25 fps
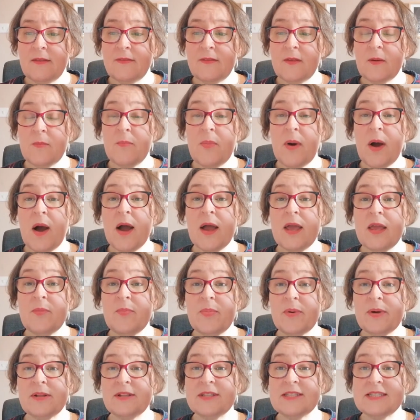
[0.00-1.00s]
The
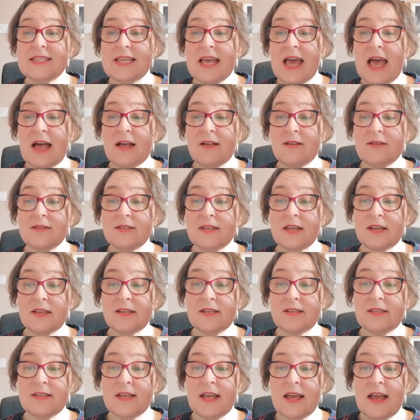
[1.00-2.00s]
Bible tells
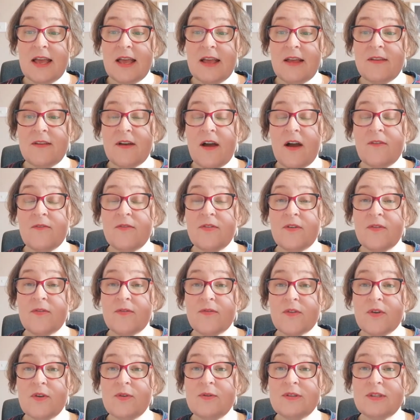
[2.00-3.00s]
us of the
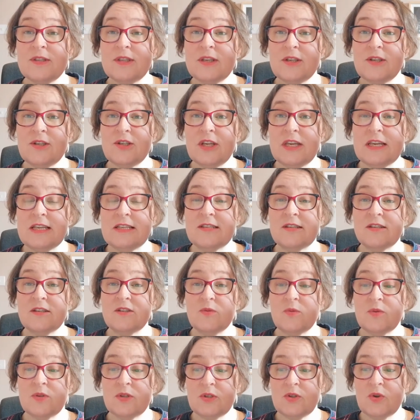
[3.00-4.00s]
fruits that
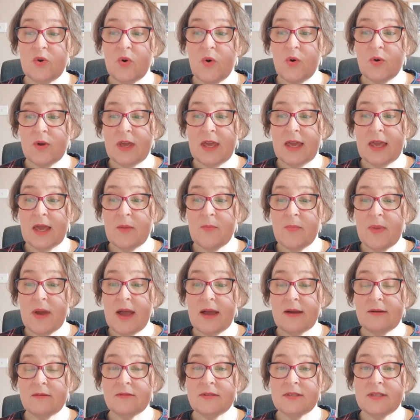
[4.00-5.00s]
Jesus was talking
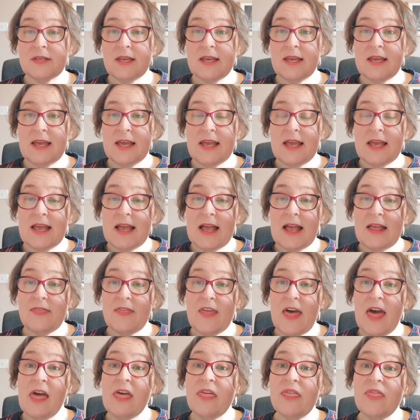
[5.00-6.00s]
about, and
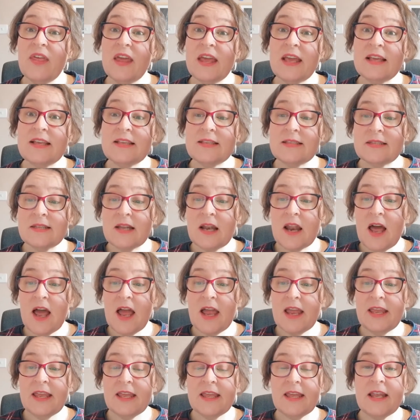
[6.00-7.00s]
they're things
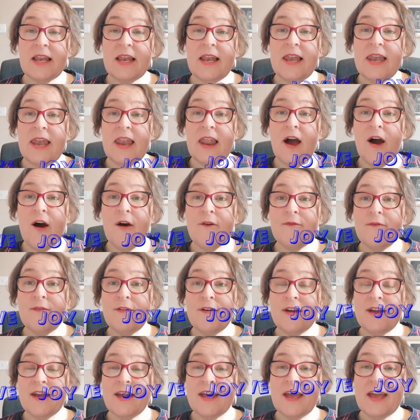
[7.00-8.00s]
like love
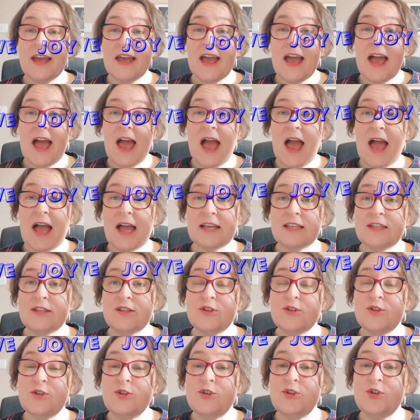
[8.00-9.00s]

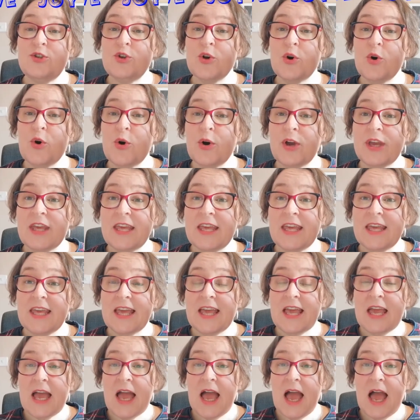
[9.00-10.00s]
and joy
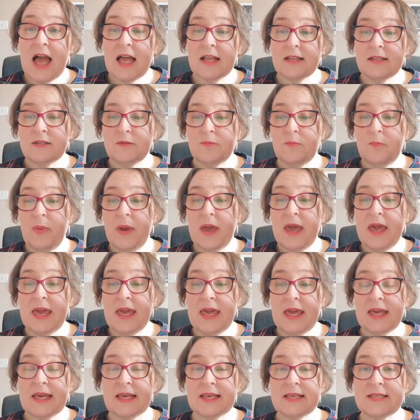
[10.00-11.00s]
and
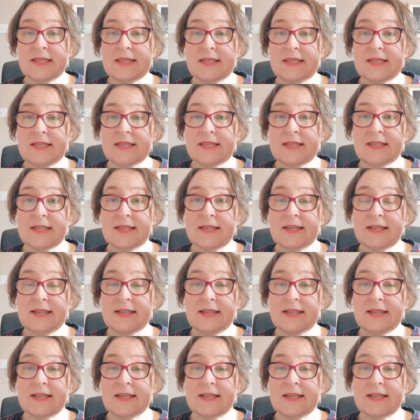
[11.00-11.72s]
peace.